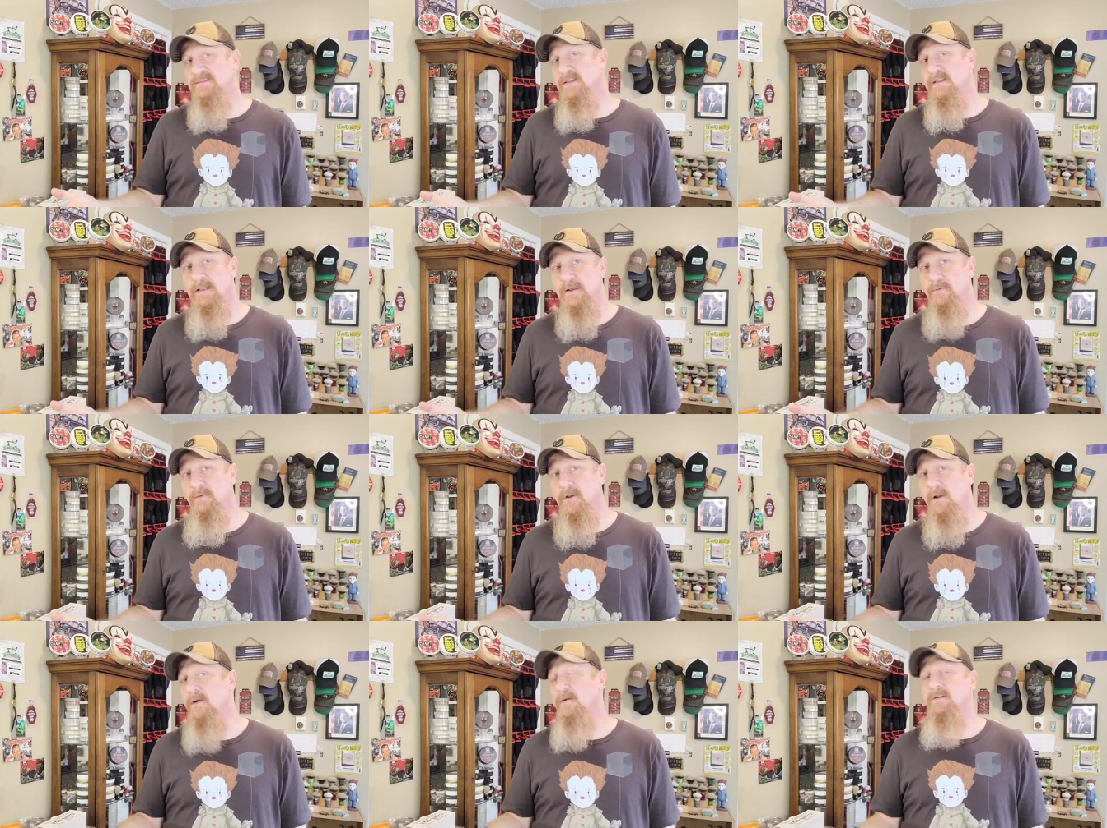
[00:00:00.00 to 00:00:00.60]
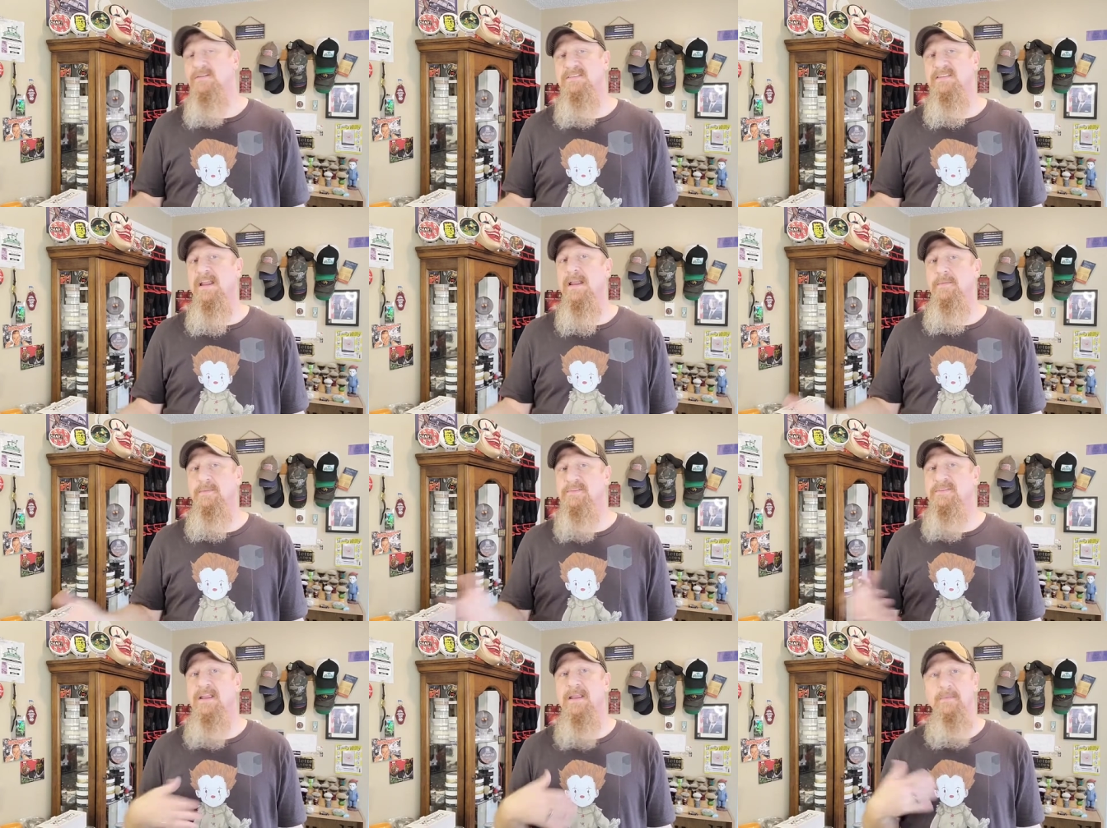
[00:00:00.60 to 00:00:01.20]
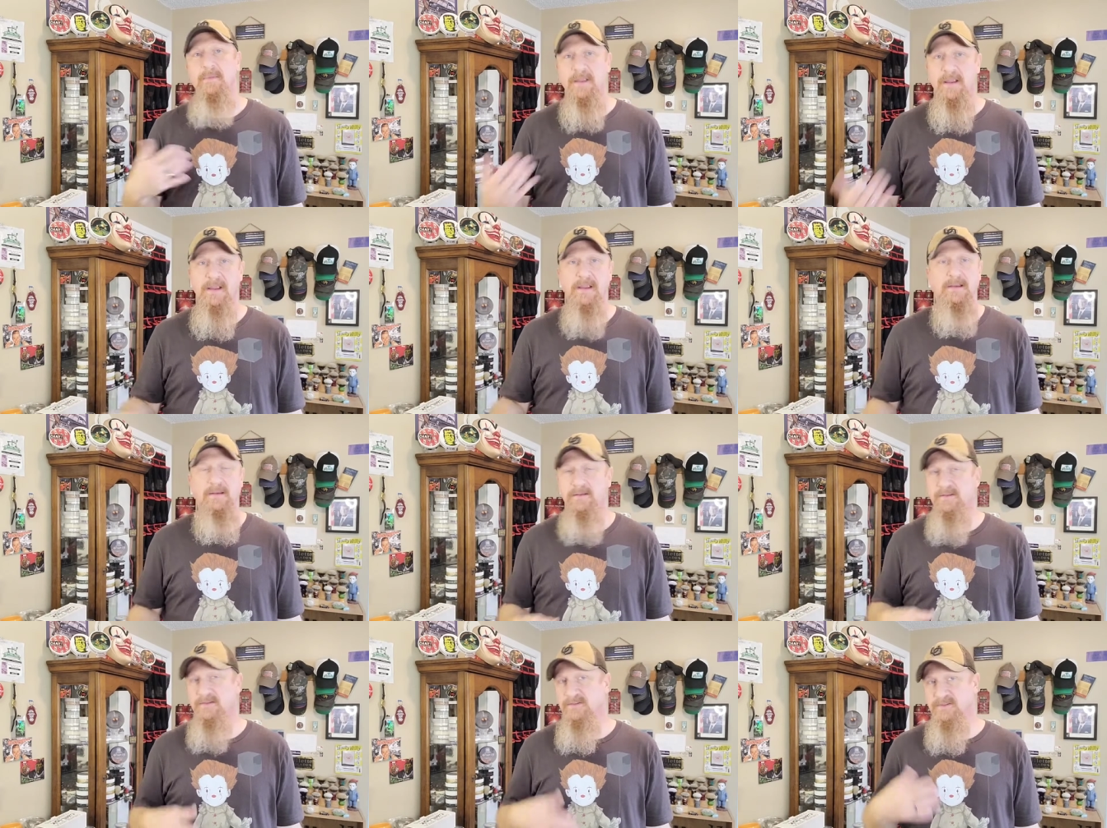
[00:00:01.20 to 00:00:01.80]
say that wrong. Sam Sam
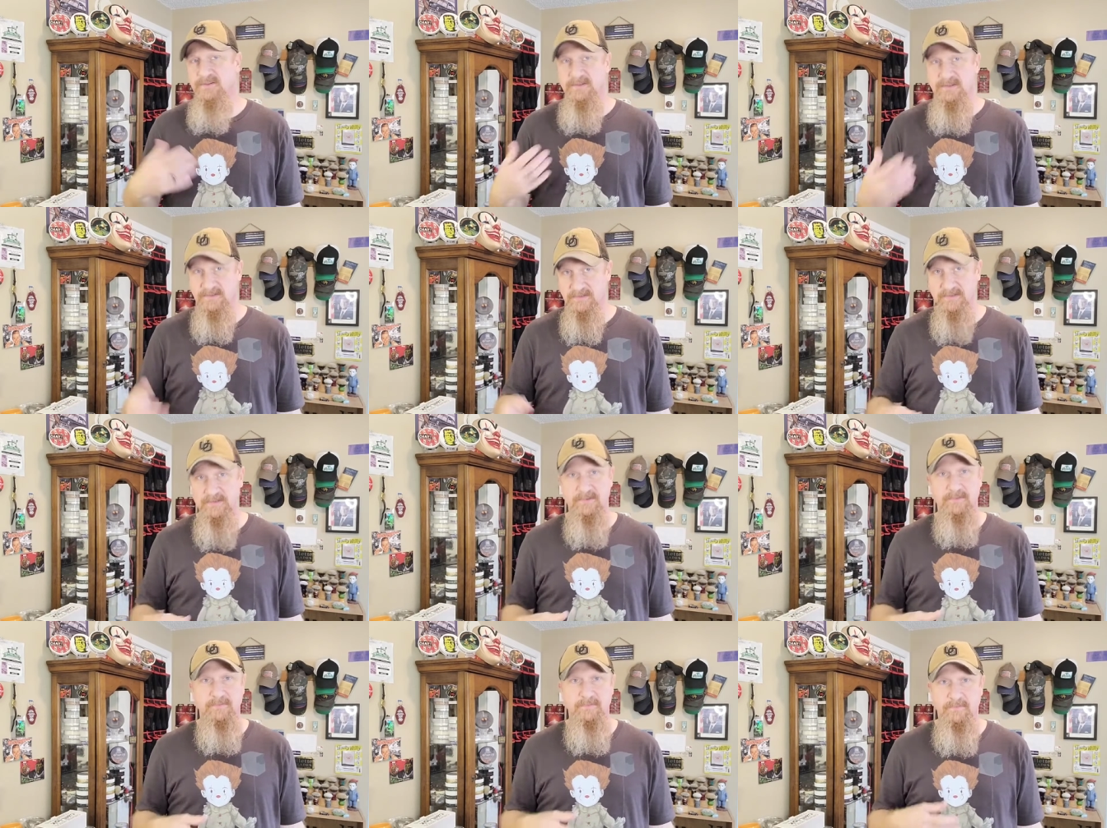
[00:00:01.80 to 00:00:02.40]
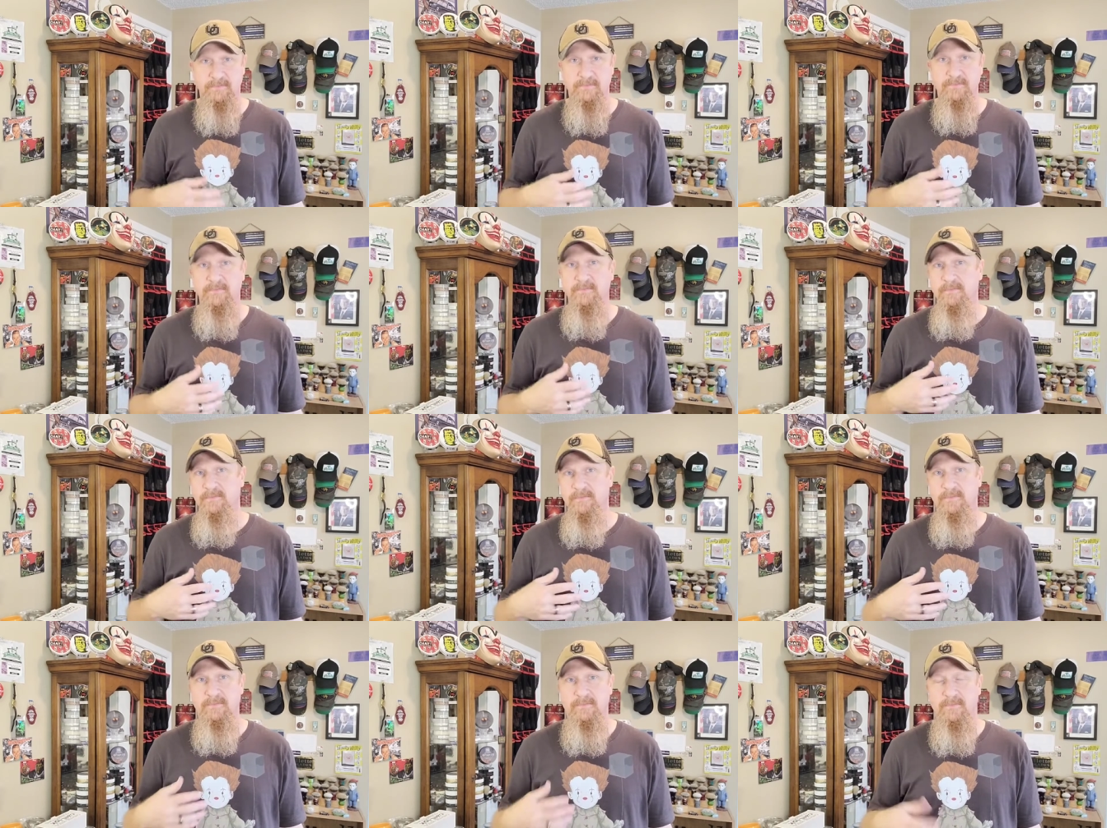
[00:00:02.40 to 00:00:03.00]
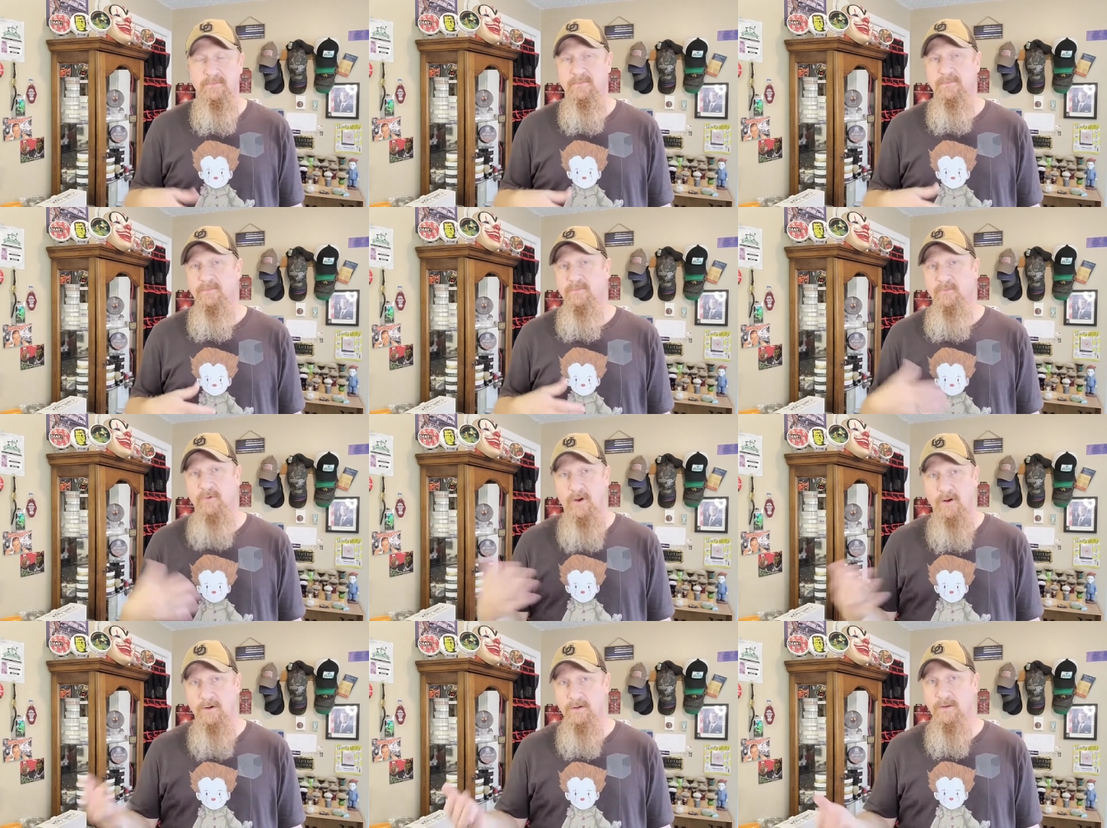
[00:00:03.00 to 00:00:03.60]
Hain is just
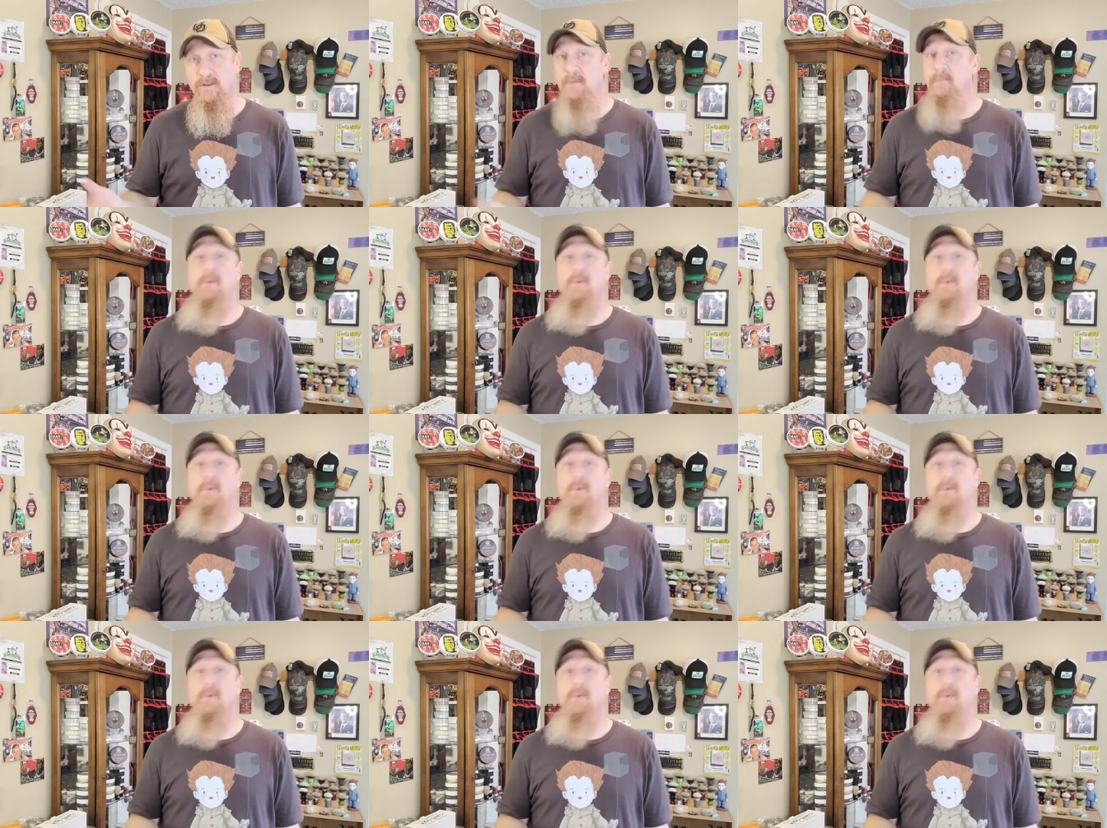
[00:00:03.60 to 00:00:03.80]
wrong.